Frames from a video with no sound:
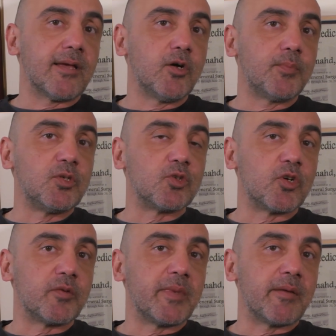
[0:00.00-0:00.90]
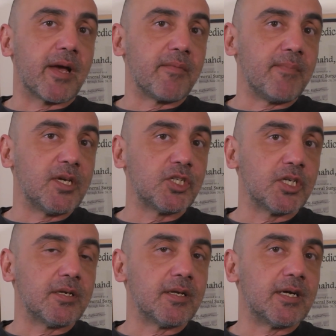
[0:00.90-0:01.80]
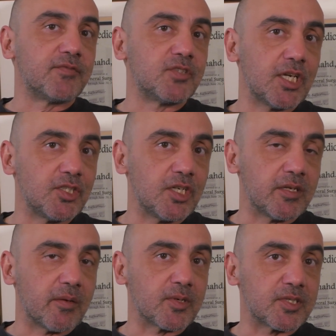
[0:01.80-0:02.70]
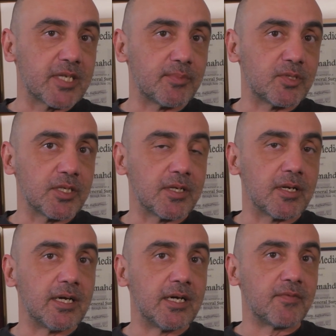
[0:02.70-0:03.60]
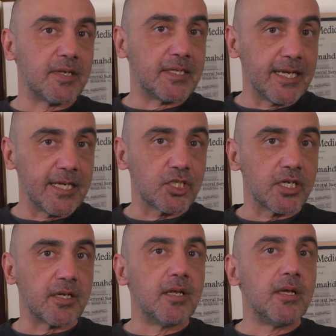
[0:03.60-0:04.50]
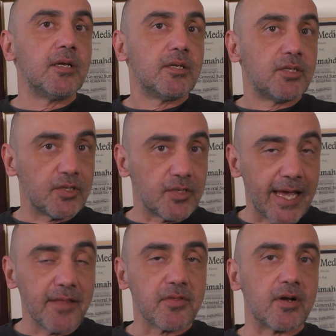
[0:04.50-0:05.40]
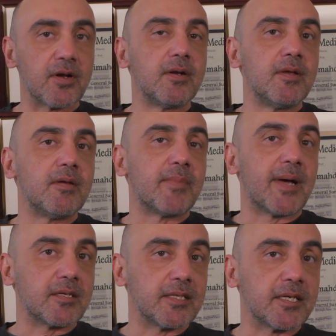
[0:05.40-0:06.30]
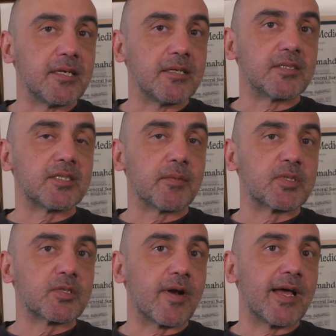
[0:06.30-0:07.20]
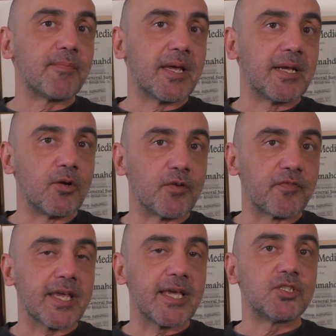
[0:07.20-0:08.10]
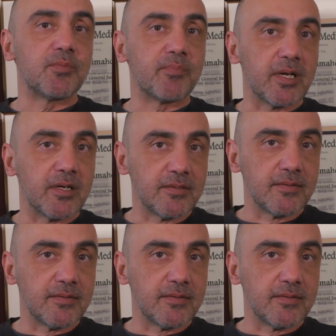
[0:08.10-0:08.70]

I hope you join me in my mission of changing the perception of addiction together by clicking the subscribe and notification bell.